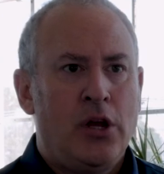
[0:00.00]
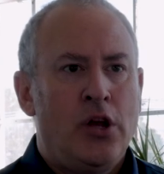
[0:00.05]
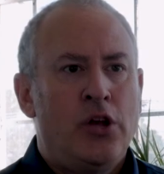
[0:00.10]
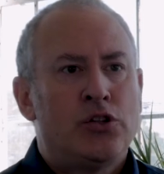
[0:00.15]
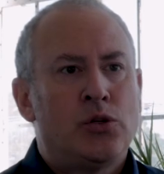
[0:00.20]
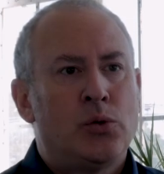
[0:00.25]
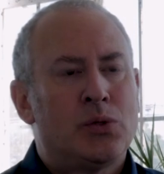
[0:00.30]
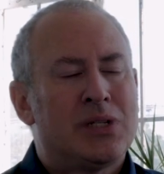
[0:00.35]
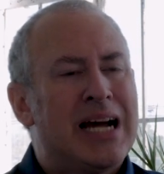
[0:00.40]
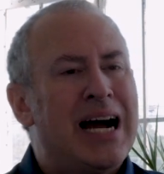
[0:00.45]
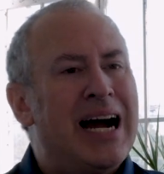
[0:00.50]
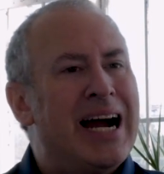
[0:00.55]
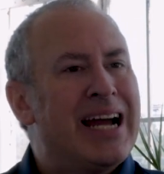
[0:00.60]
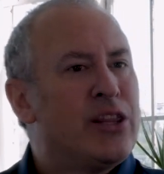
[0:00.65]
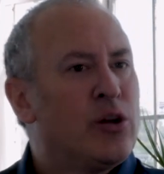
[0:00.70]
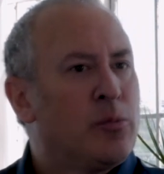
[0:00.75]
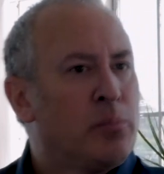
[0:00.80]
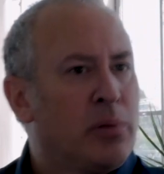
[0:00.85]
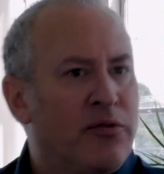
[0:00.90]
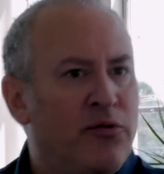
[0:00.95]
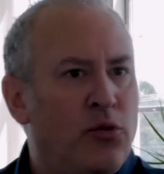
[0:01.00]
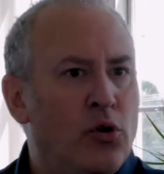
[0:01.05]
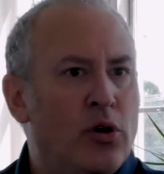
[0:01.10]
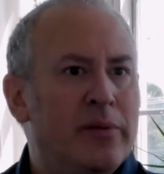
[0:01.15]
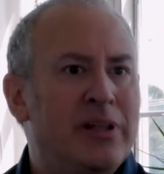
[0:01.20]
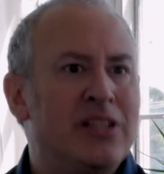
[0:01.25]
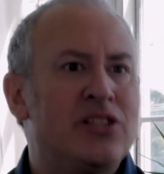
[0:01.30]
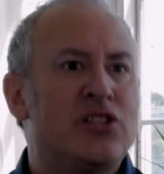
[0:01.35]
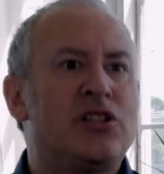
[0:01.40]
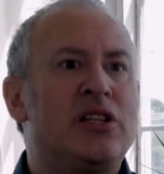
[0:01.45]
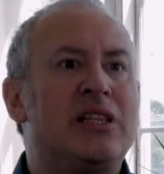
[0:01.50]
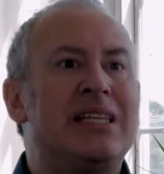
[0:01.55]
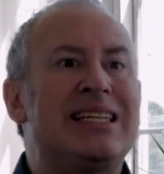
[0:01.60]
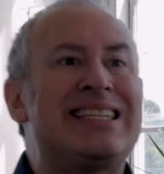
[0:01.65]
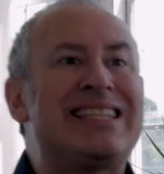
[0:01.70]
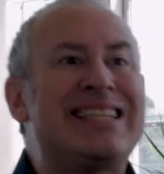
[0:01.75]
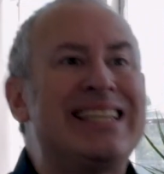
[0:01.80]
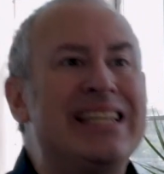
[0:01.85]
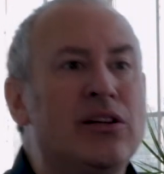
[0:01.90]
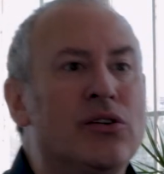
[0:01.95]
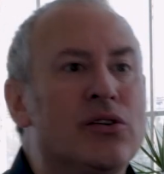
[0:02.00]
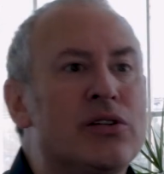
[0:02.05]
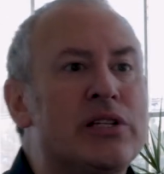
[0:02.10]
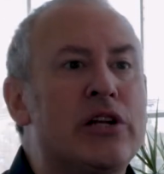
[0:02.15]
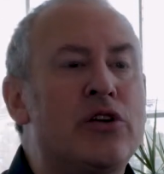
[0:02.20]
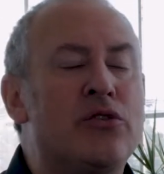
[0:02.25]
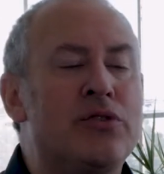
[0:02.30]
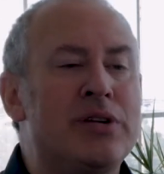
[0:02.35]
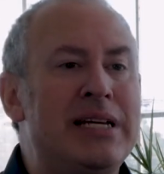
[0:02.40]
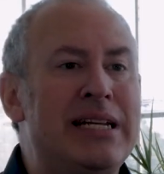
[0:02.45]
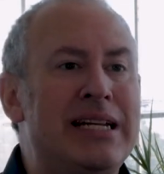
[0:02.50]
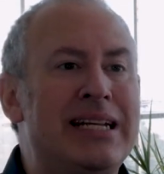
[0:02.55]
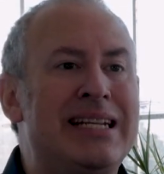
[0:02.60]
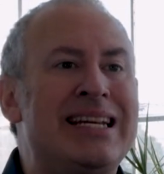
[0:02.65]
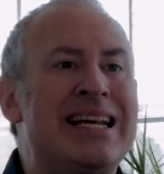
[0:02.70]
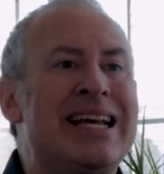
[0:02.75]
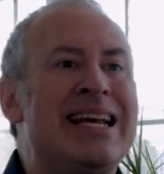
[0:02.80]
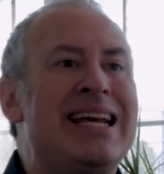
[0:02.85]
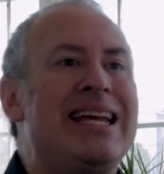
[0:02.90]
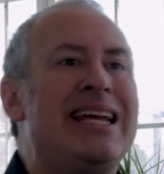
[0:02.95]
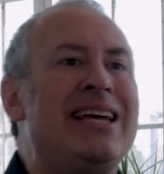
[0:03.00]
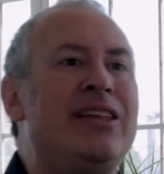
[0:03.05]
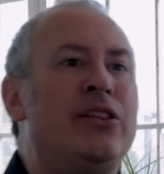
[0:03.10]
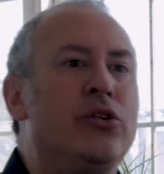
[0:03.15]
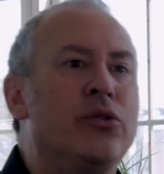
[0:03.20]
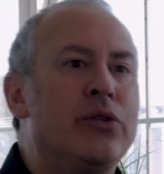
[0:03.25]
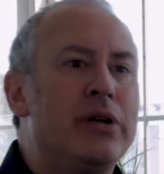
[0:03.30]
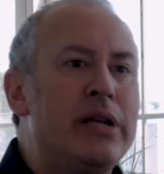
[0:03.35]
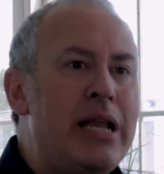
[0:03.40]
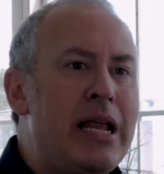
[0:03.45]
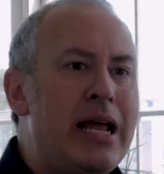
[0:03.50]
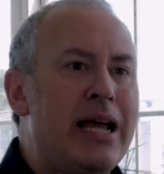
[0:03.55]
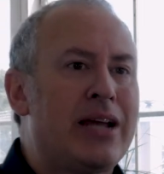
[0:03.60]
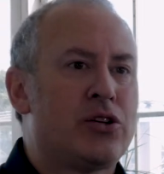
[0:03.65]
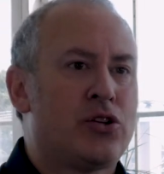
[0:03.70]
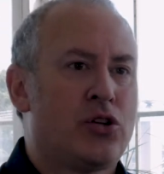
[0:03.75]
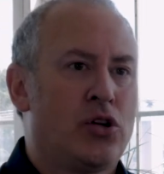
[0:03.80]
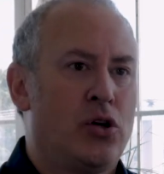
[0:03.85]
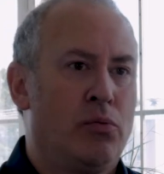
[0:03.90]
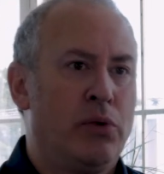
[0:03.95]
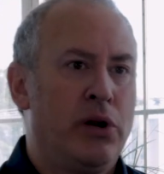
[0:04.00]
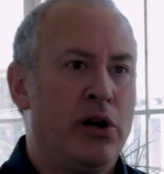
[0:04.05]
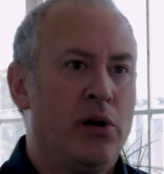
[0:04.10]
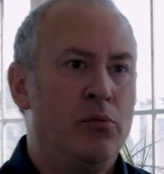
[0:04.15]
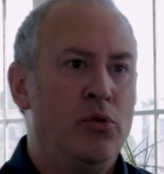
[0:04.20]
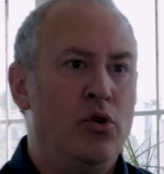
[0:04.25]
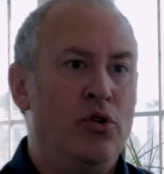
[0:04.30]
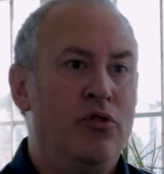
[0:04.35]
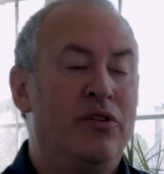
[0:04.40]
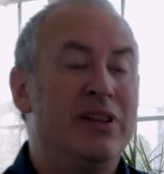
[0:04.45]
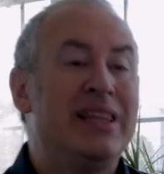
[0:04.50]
So tie their performance to the skills that are needed in their next career move.